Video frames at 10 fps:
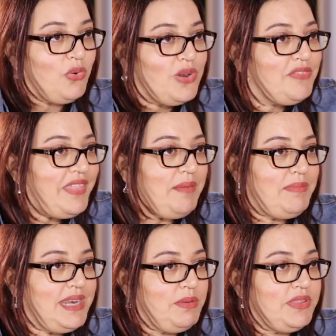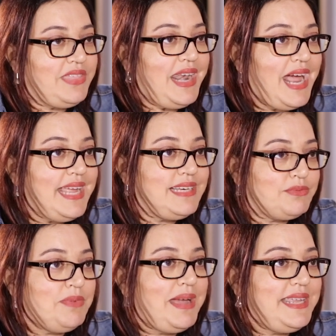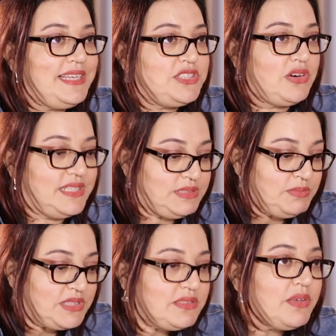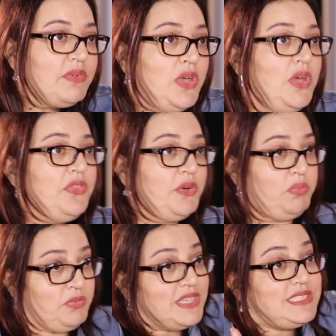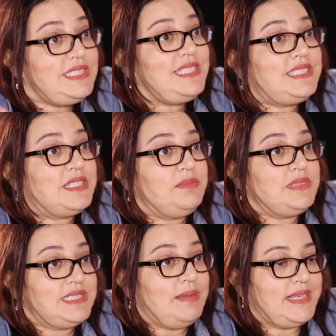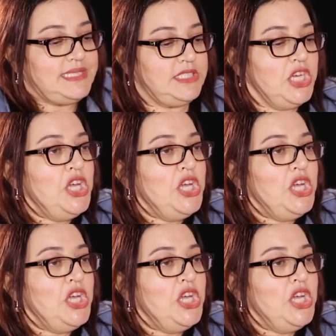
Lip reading: all of that money, with that eight remaining dollars, and with the system. Does that make sense?